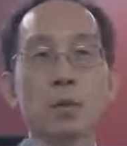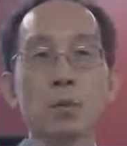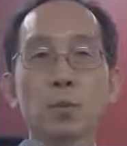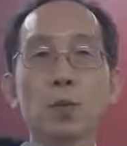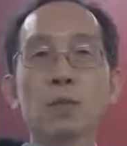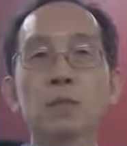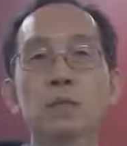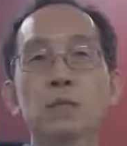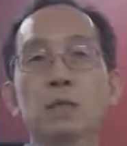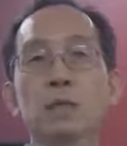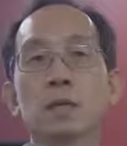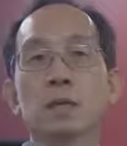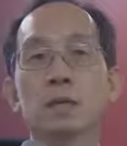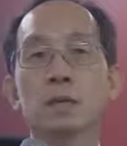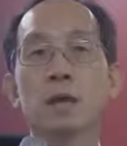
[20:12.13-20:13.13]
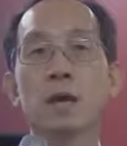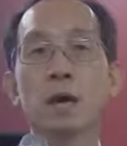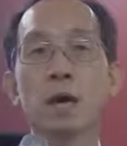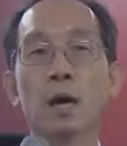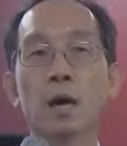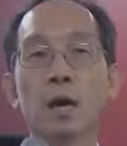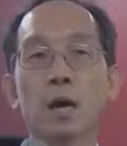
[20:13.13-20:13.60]
with
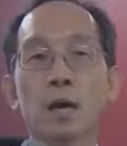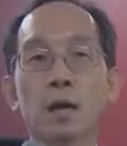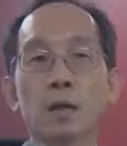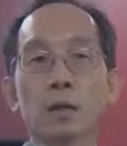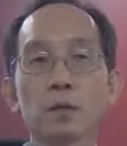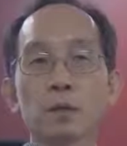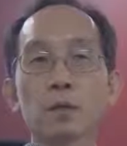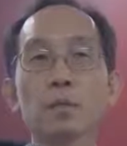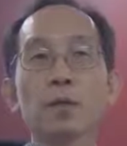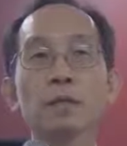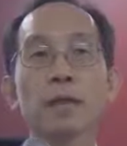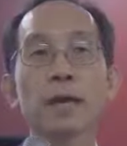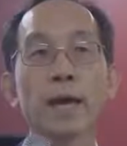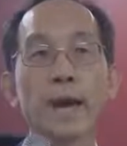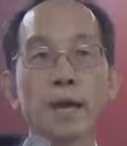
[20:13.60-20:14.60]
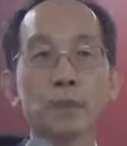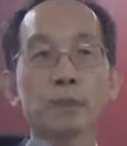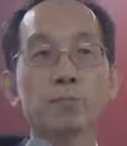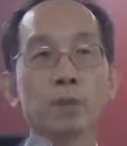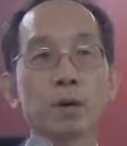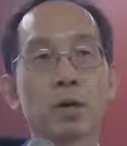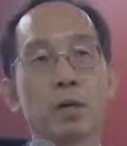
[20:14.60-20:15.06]
the so many
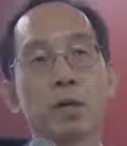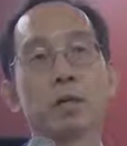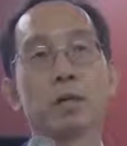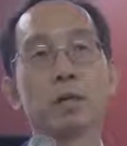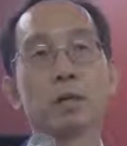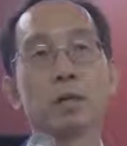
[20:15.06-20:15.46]
experts,